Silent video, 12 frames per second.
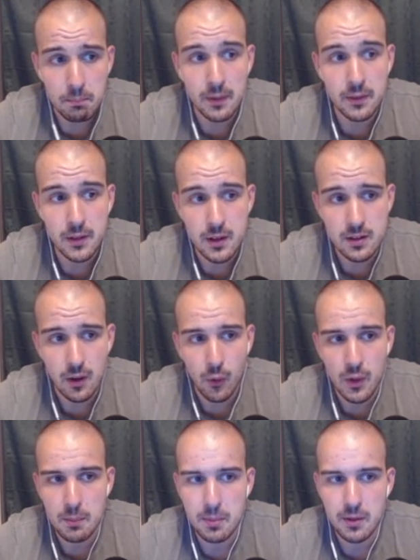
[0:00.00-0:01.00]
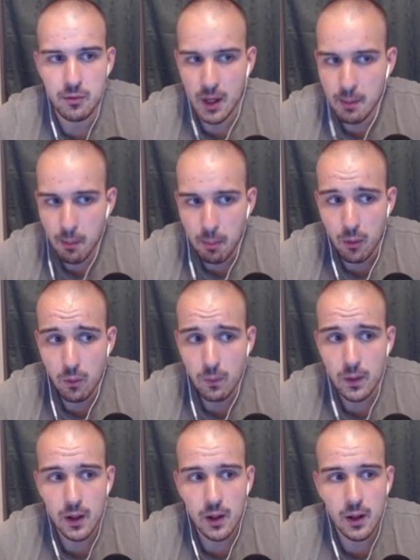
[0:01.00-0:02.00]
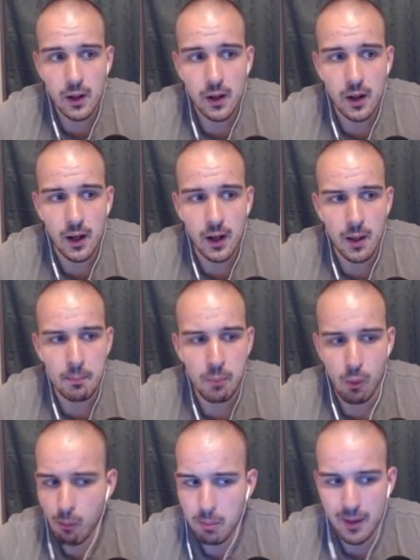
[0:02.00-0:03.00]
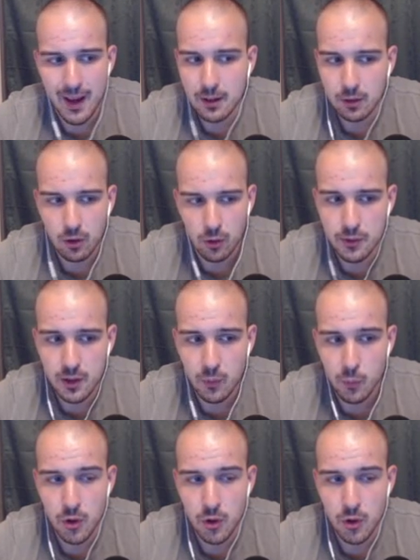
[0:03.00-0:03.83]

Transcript: but these are going to be farmable, probably end content.